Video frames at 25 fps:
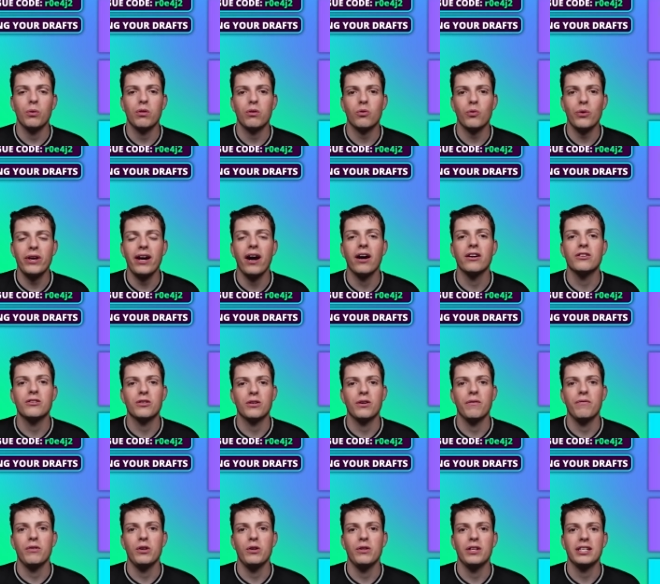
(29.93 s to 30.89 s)
300
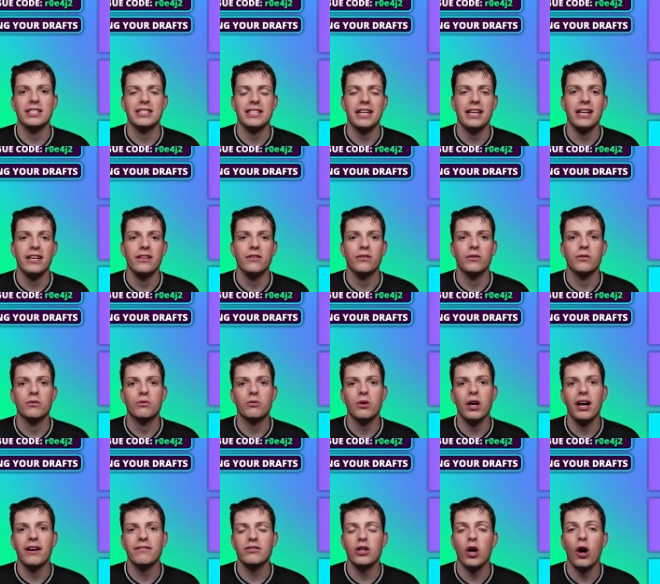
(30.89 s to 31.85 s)
of you that sent in your
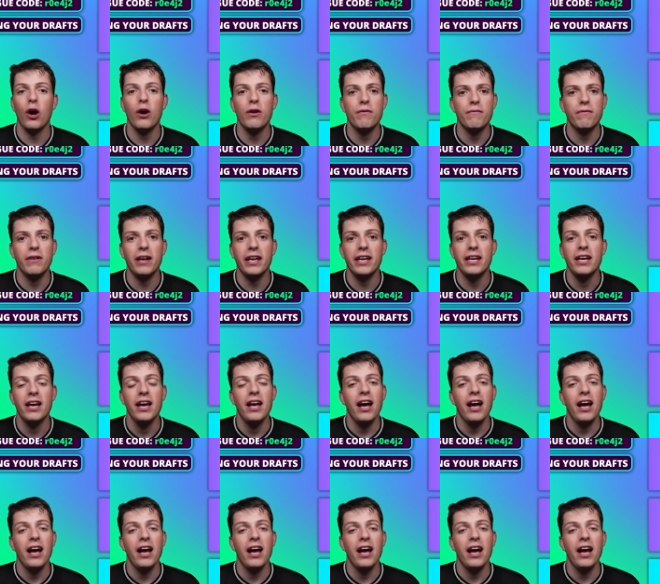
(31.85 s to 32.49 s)
drafts. Hopefully,